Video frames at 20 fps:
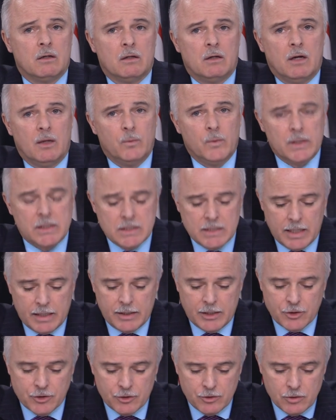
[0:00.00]
I will say
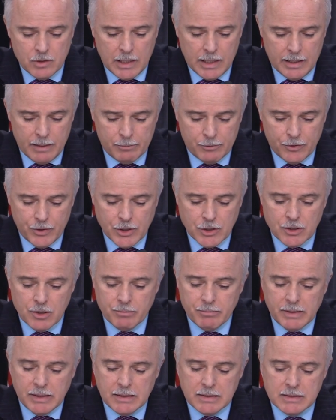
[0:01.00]
that true
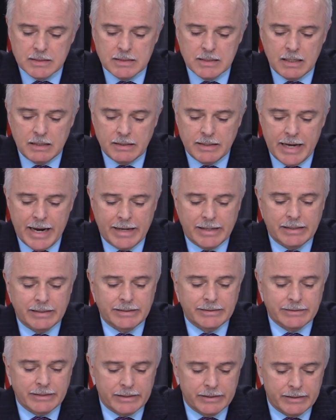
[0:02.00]
collaboration means
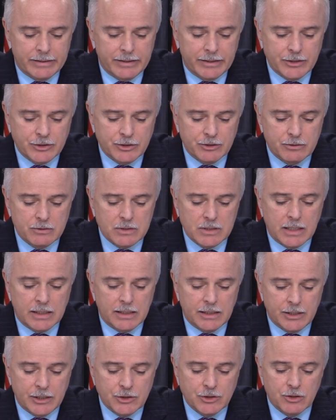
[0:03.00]
tackling the hard issues in
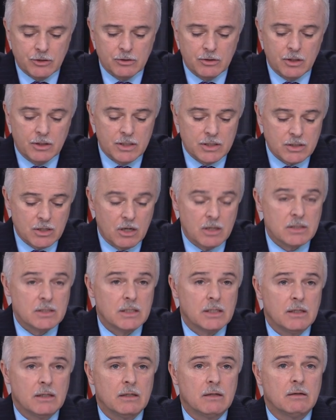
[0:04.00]
addition to
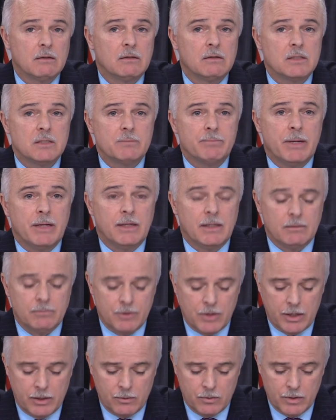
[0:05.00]
discussing spending
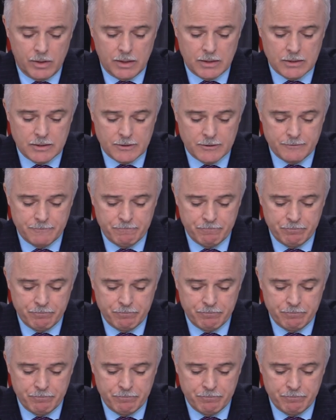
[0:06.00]
priorities.